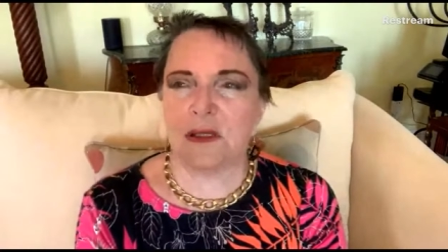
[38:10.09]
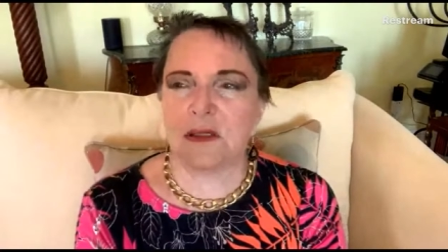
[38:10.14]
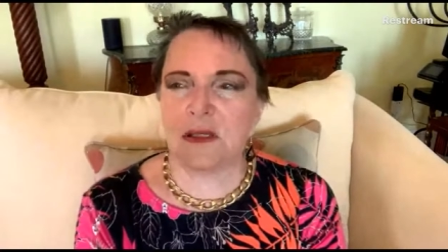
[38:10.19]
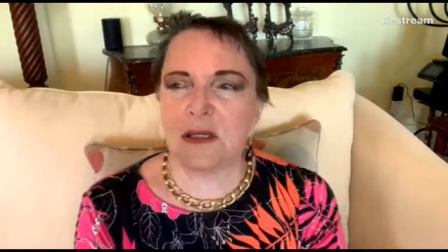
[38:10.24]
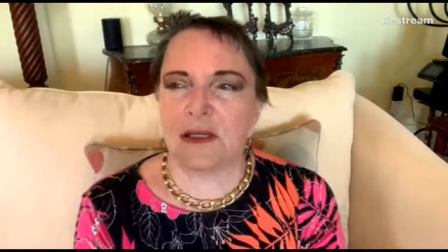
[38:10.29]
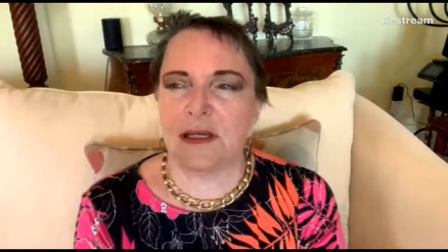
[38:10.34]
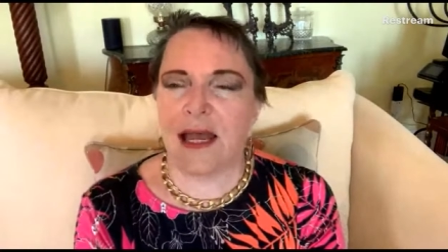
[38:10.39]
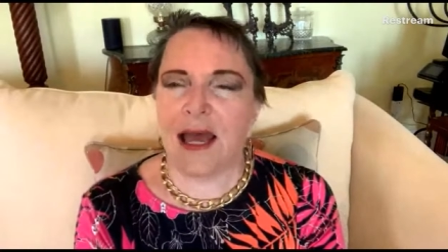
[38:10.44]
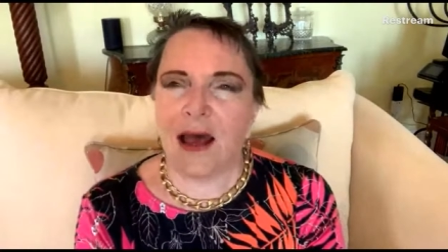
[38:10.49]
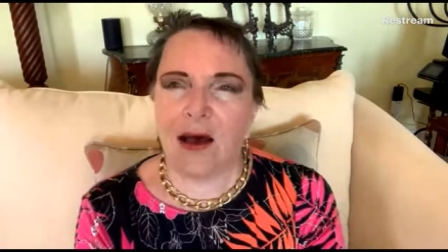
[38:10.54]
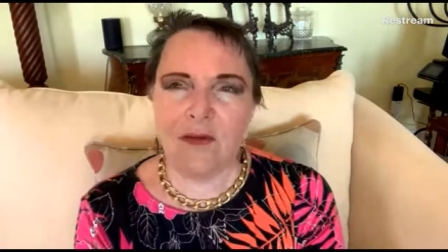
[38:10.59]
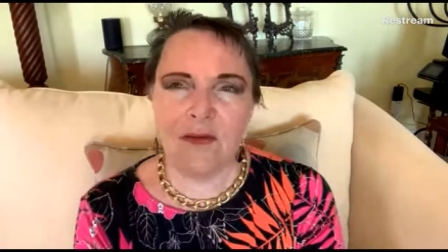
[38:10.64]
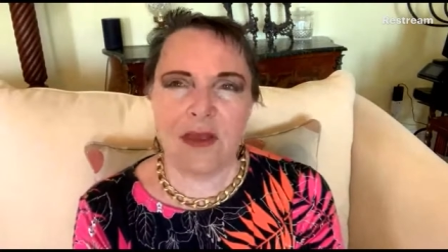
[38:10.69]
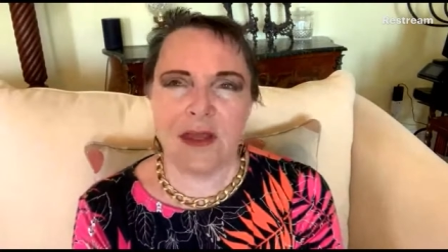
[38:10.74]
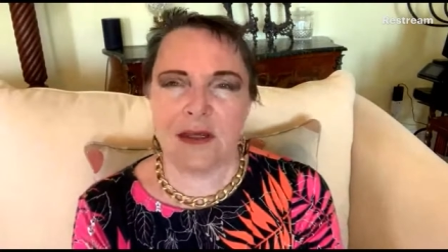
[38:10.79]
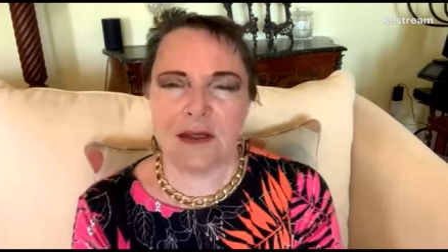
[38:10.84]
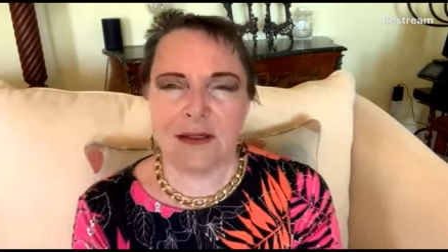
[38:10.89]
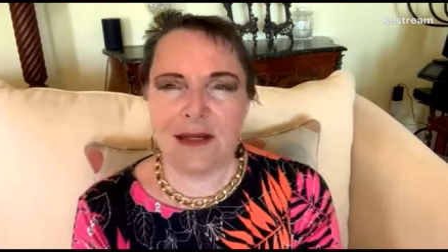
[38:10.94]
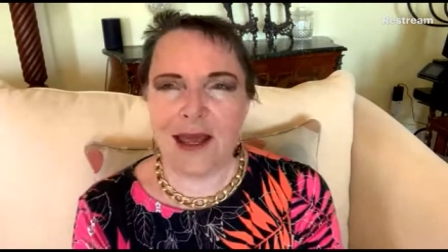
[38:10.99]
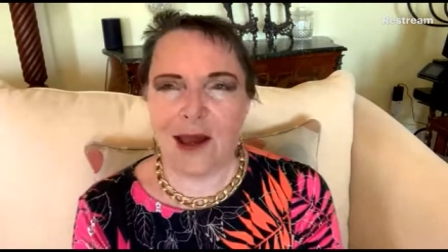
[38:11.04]
us and how
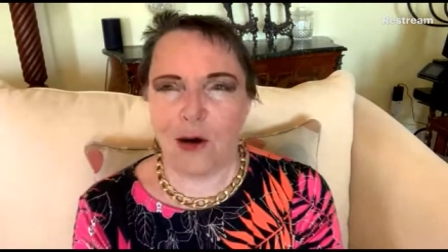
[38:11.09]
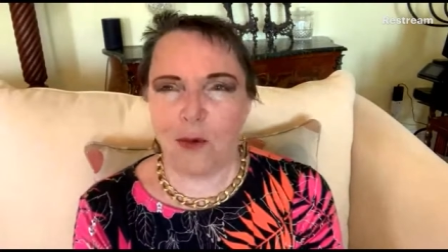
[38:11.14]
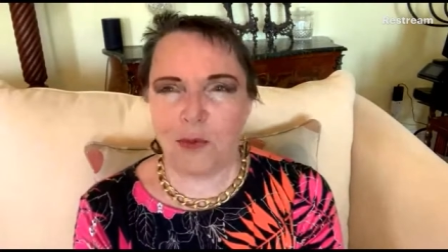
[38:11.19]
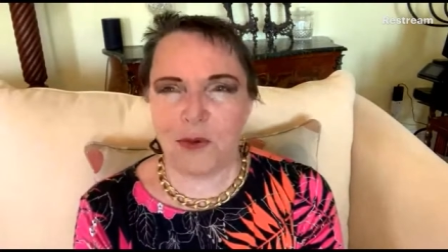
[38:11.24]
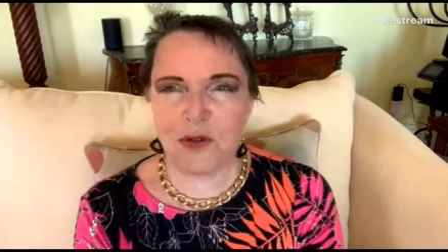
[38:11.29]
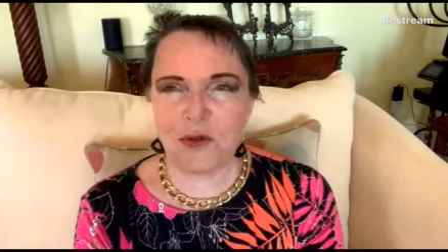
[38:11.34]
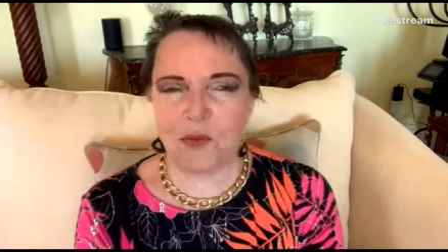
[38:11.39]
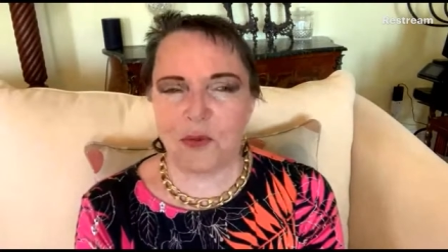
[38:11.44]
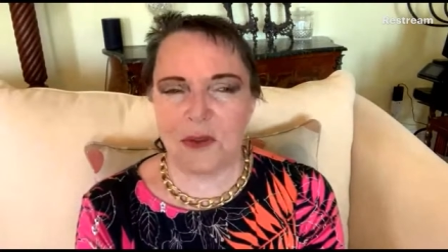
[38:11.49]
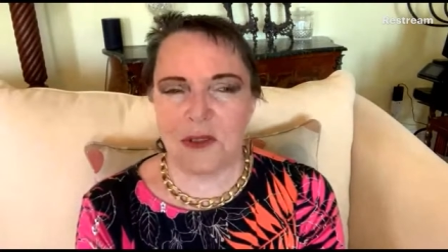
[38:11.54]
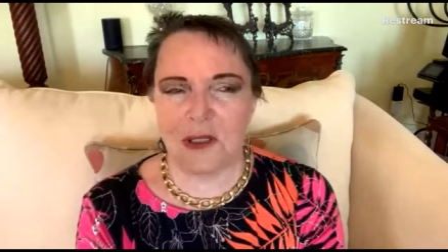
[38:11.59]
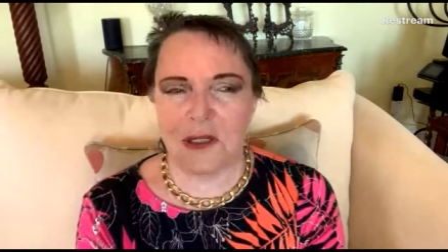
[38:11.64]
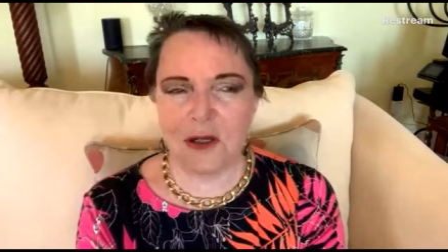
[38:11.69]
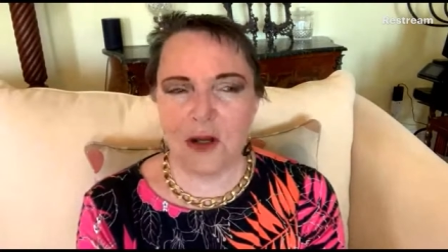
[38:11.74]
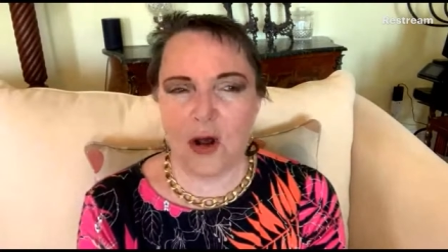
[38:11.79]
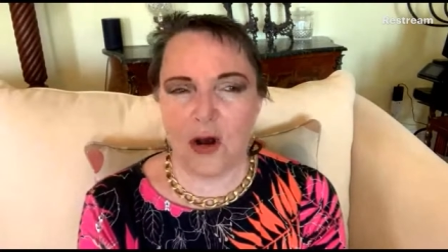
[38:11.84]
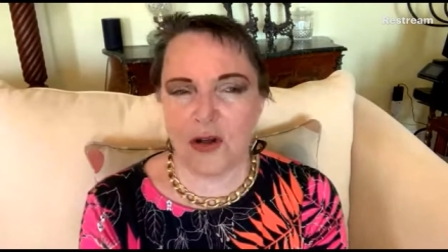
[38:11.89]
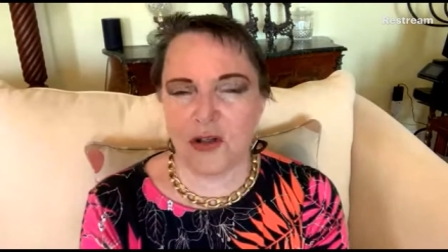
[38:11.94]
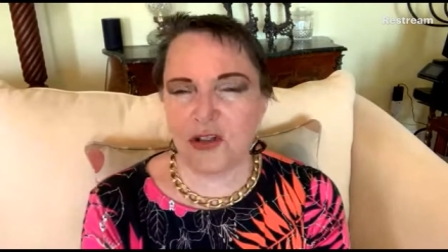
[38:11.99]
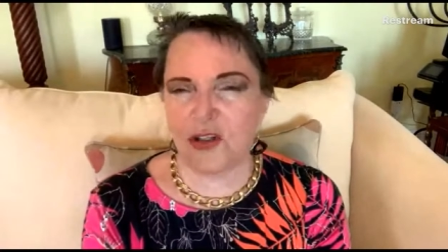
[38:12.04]
they can help us with the
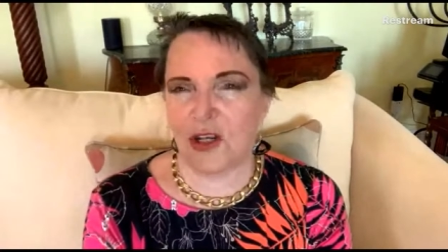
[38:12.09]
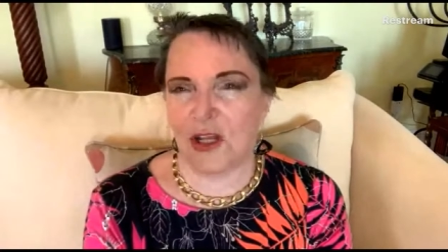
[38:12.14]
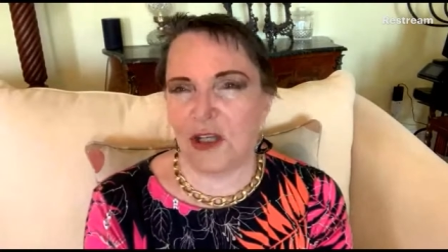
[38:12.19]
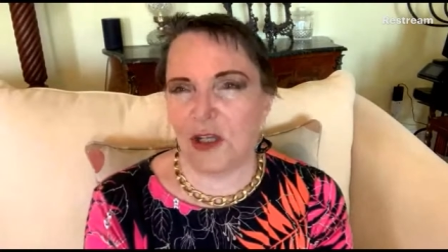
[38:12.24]
loss